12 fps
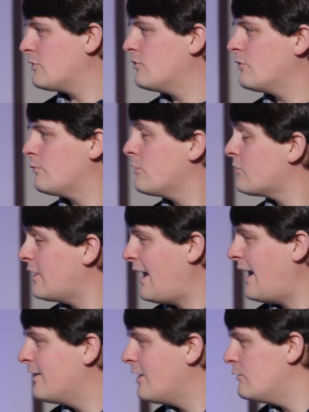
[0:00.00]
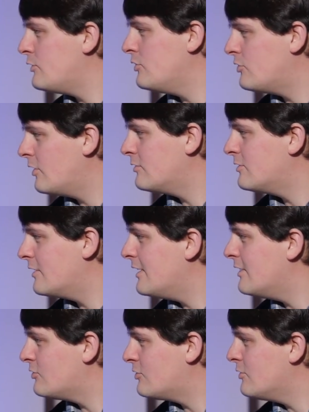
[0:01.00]
I'm just going to hand over to you, Joe, to
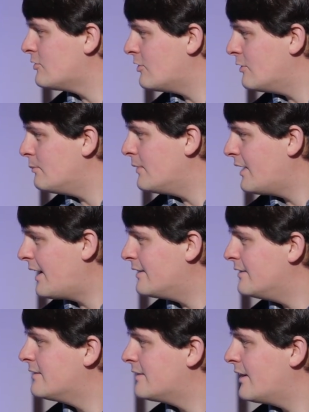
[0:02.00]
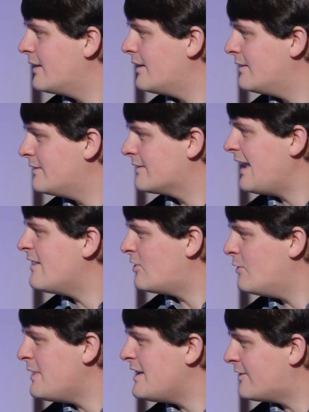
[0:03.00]
introduce them and get into the
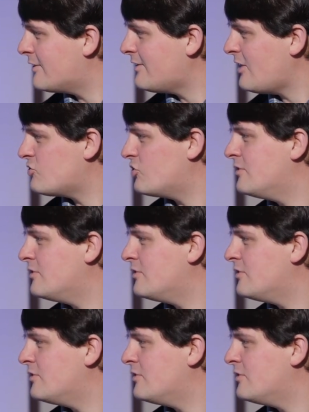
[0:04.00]
meat of the session.